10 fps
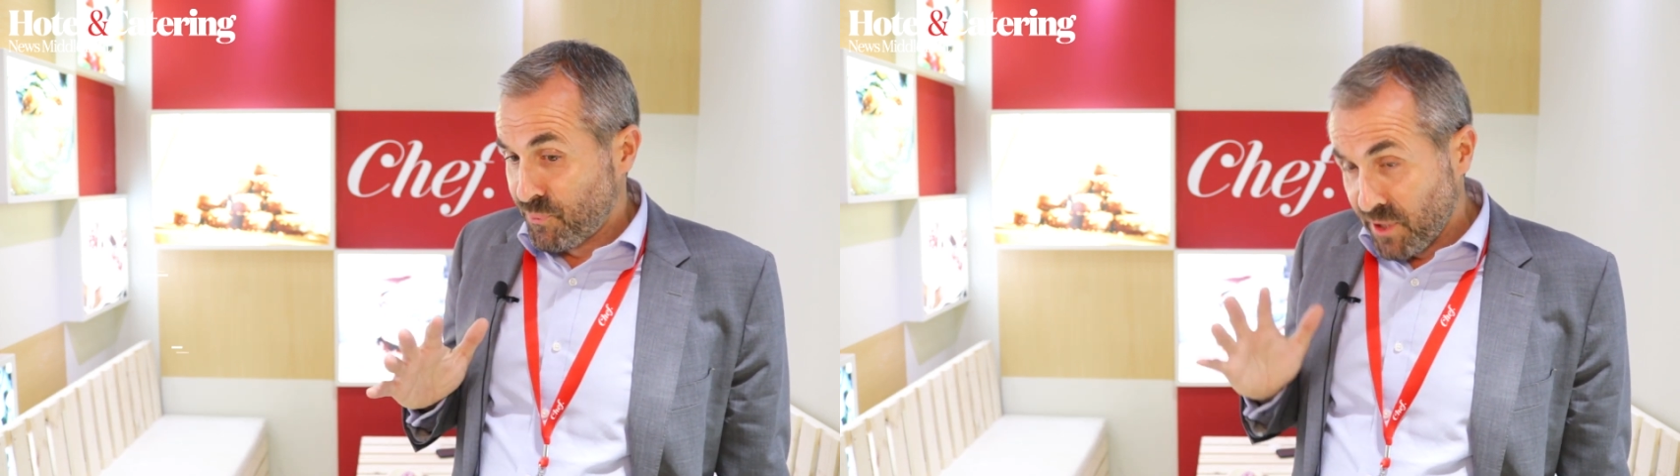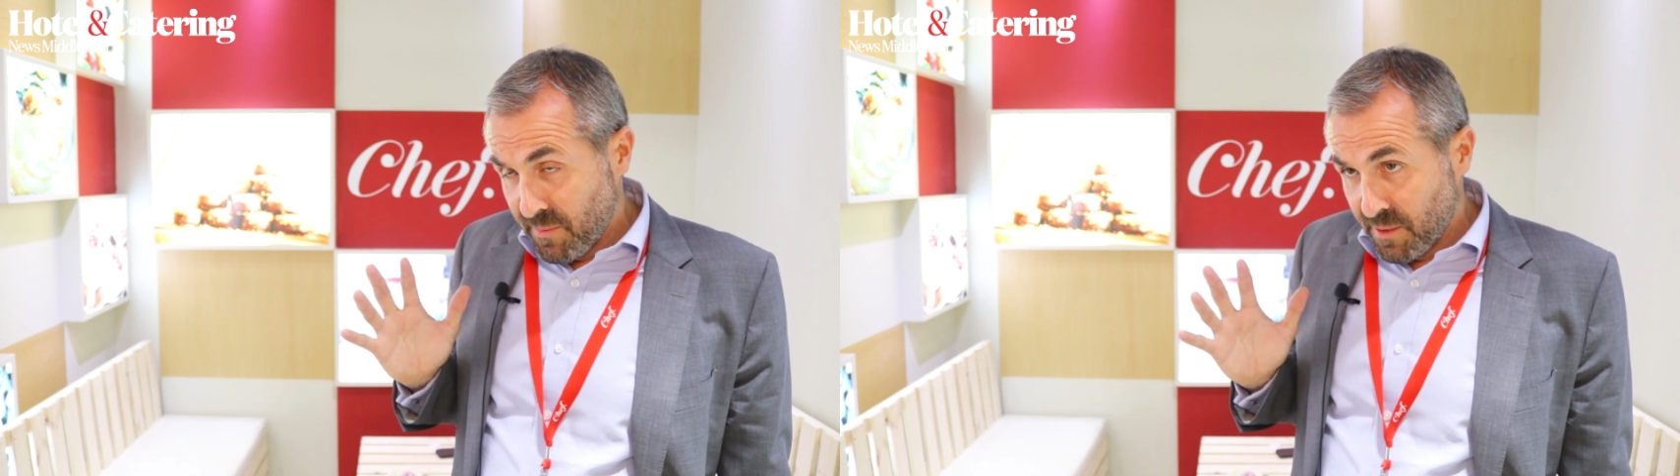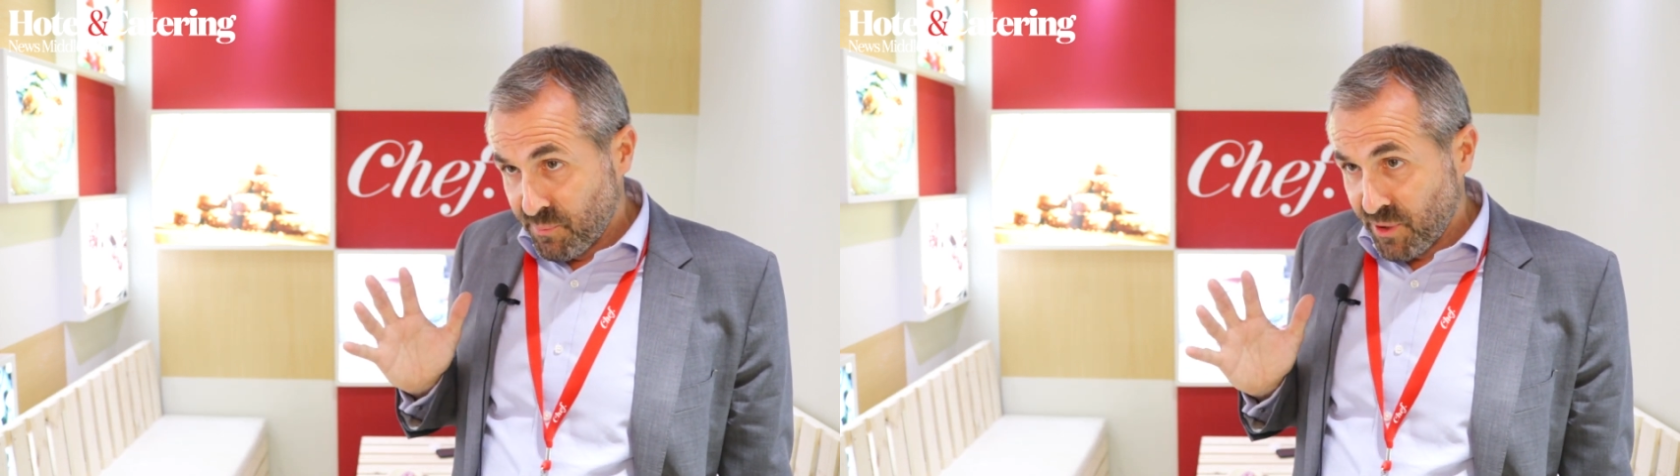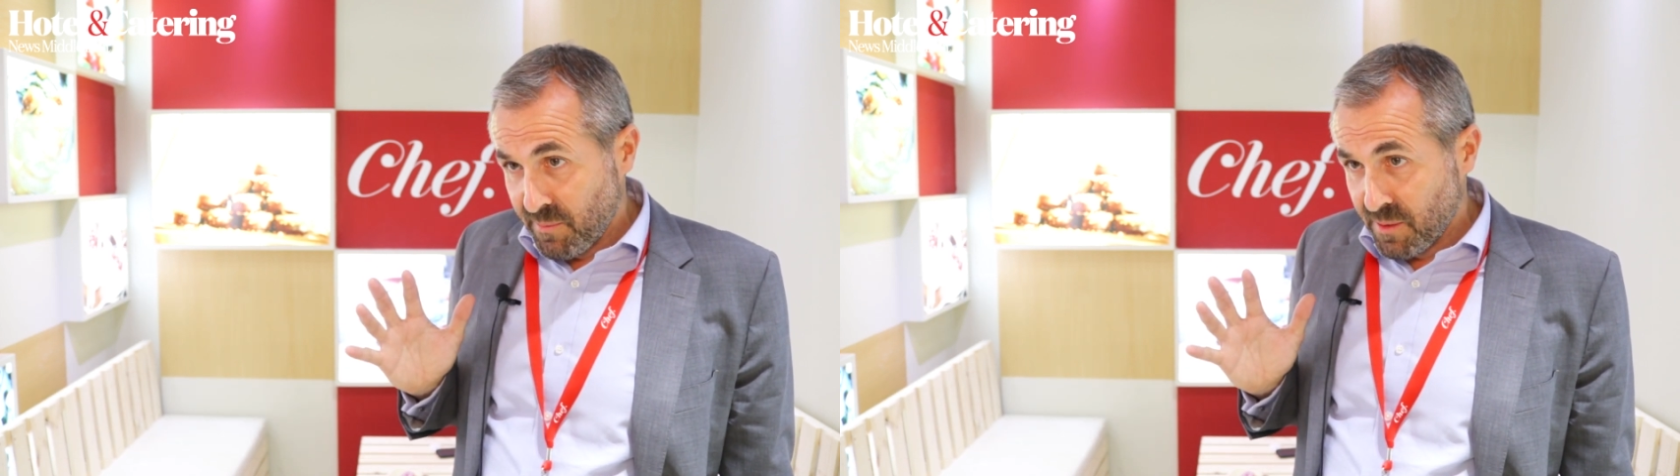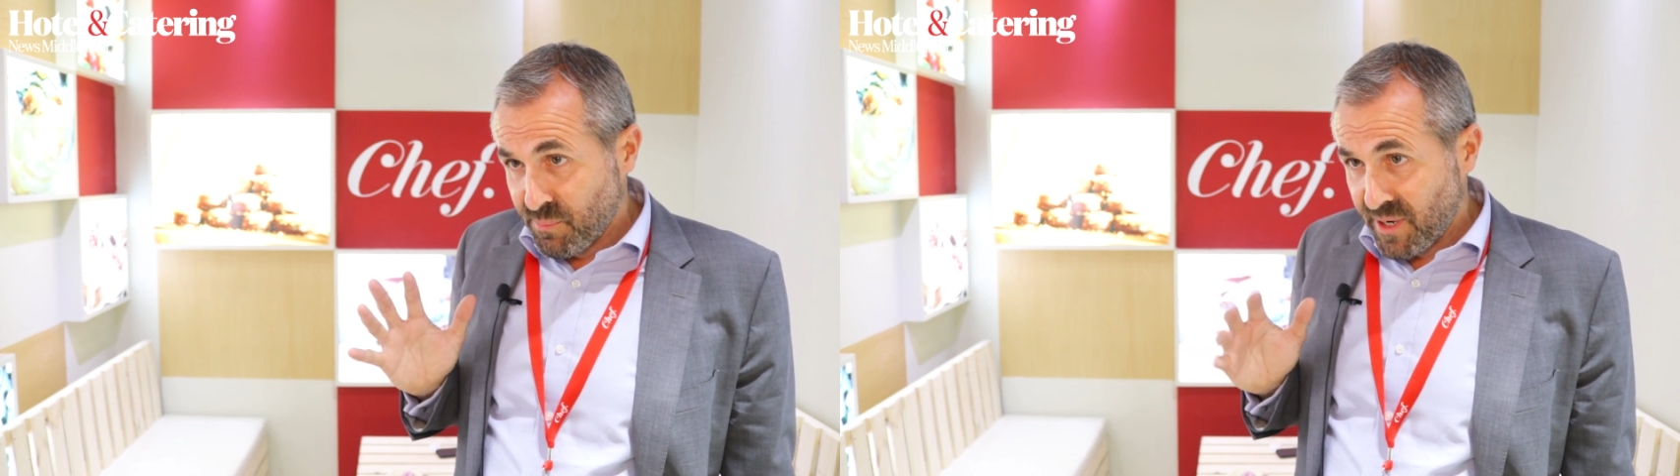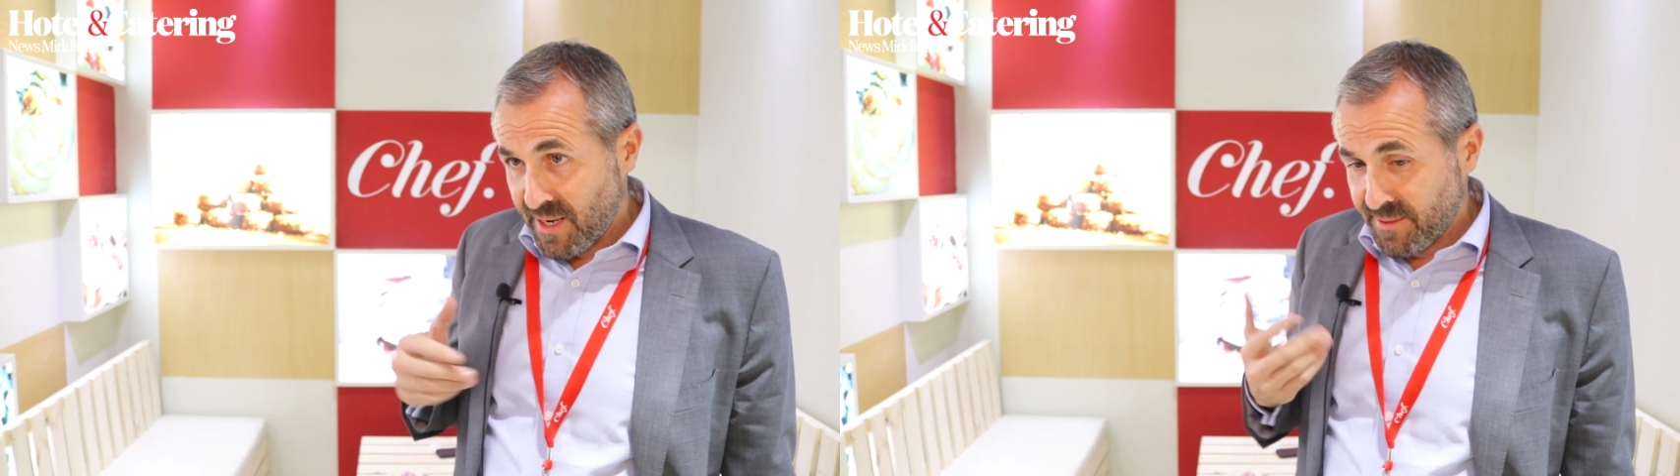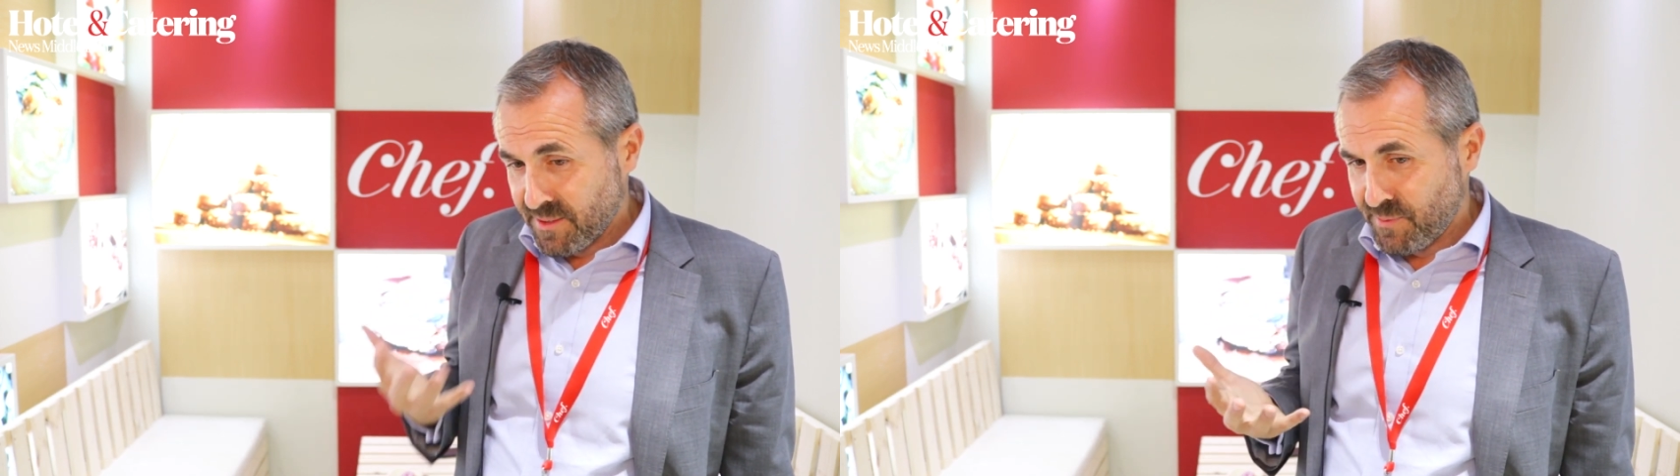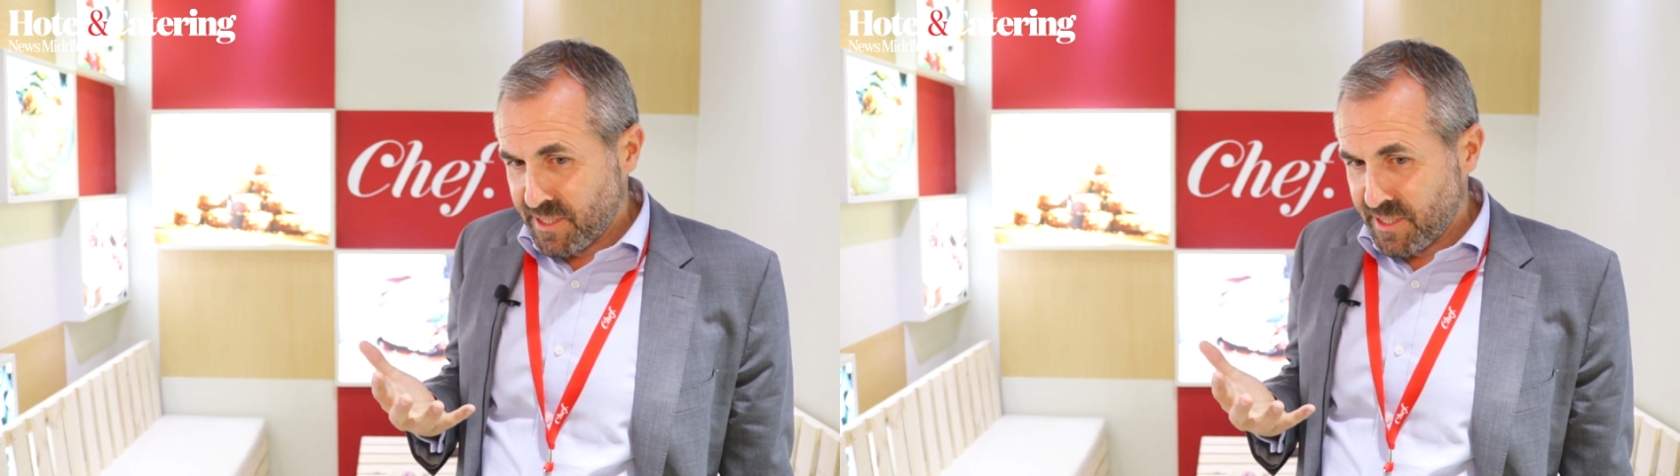premium brands.